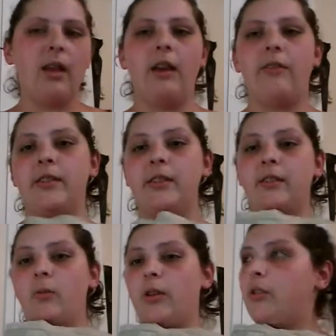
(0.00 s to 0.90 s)
And this is
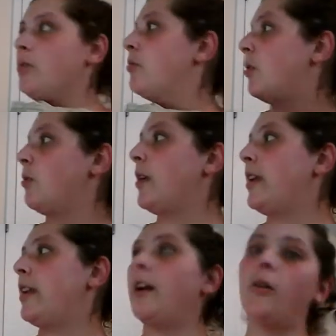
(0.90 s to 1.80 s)
going to go away
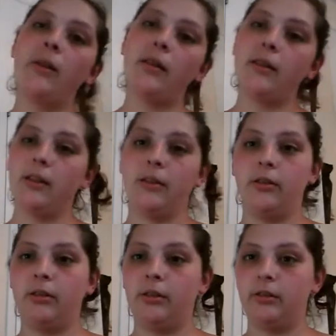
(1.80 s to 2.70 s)
now
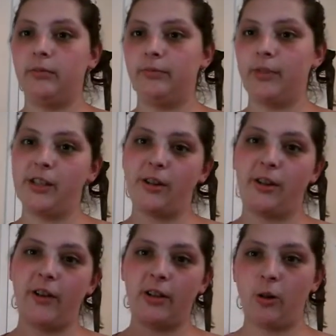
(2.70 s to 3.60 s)
until the start of
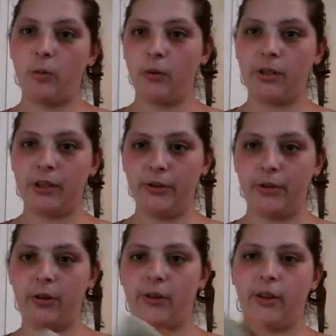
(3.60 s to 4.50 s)
October, which is
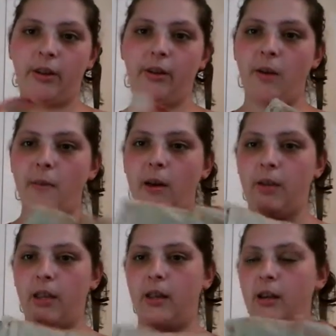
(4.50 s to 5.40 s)
soon, and then it'll come out
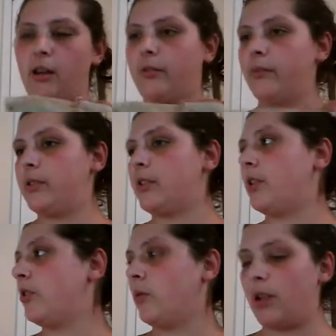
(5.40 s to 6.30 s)
again and I'll start
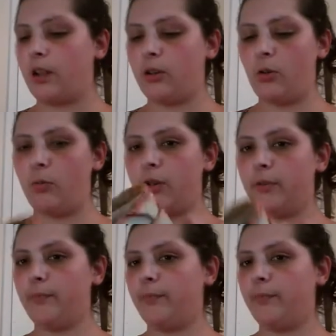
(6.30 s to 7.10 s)
doing October